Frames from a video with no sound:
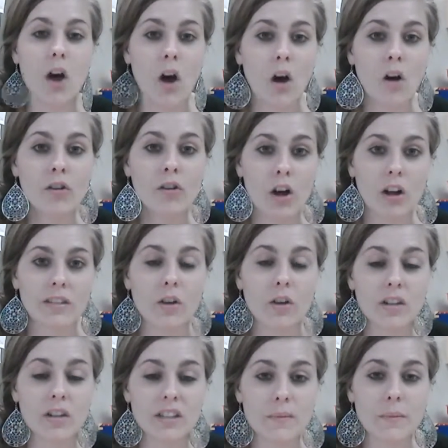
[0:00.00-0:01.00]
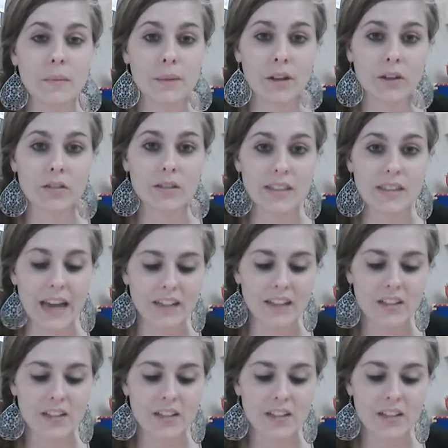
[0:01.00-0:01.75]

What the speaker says: all called the Ultimate Miracle Set.